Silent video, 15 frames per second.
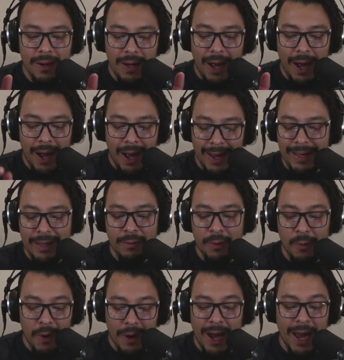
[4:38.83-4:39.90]
I
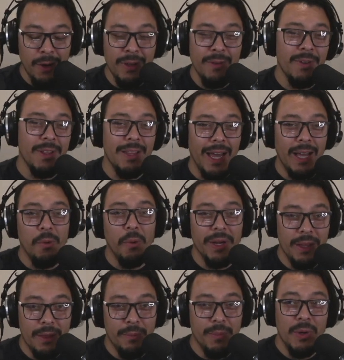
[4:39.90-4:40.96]
don't even like Winnie
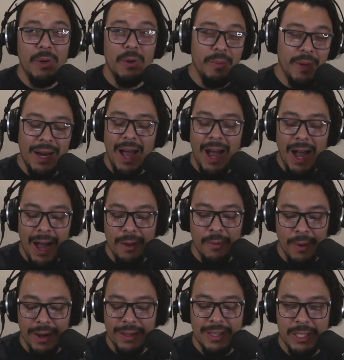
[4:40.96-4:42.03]
the Pooh, but I
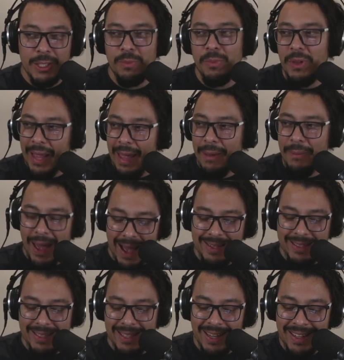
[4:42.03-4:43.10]
want this
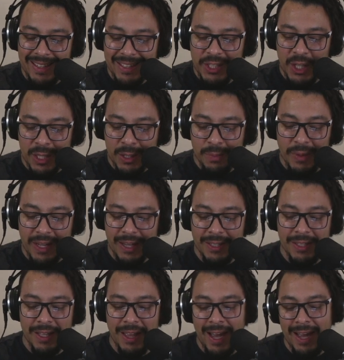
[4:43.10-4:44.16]
playmat just because
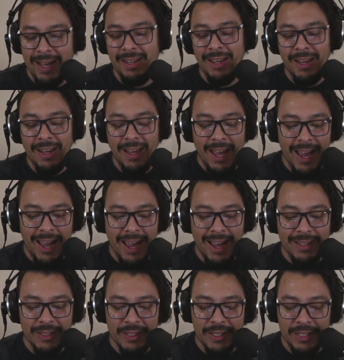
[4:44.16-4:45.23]
of that.
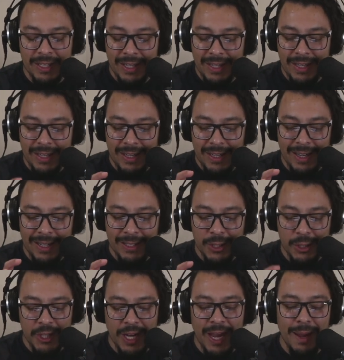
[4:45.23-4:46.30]
And it's a
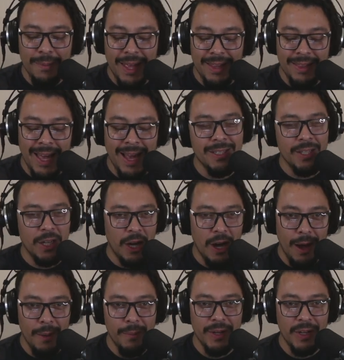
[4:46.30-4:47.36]
shame that is a
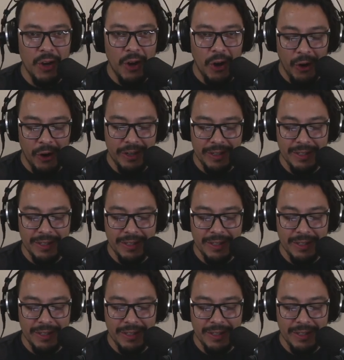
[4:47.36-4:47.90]
common card.